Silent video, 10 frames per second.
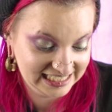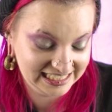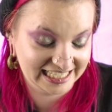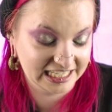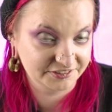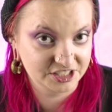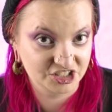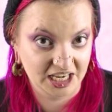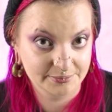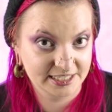like Kevin
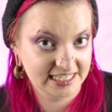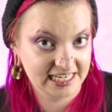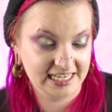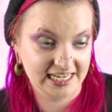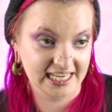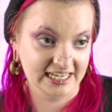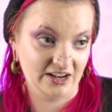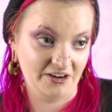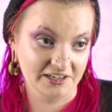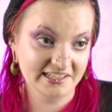James is in it, and
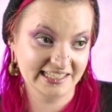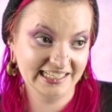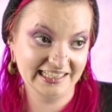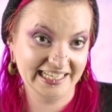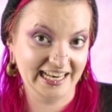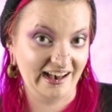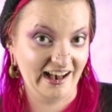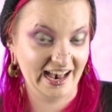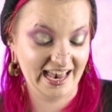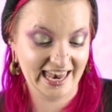honestly, like,
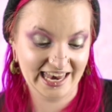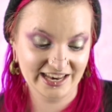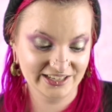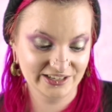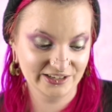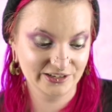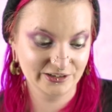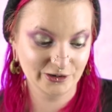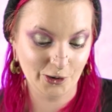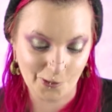I
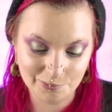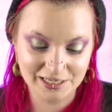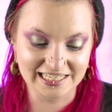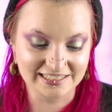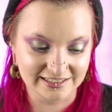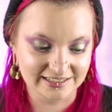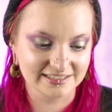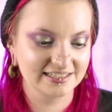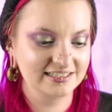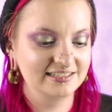hope he
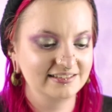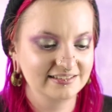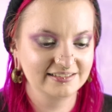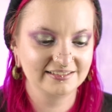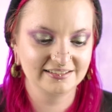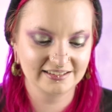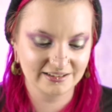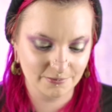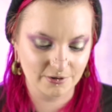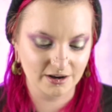does
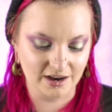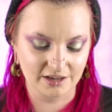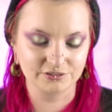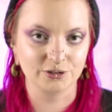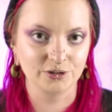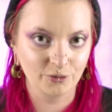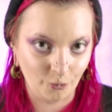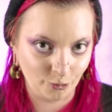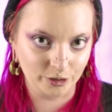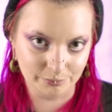other
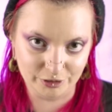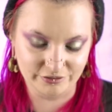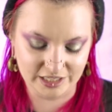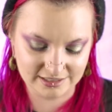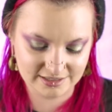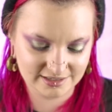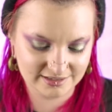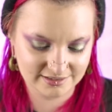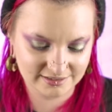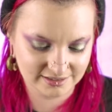horror movies
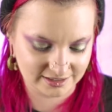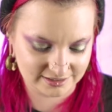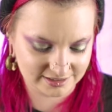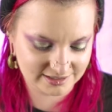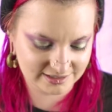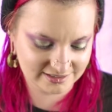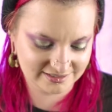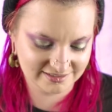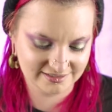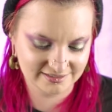because
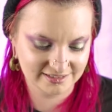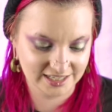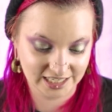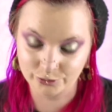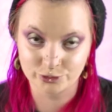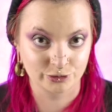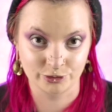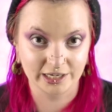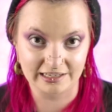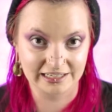he was
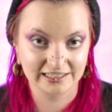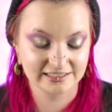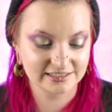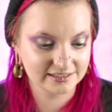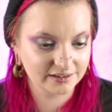great in it.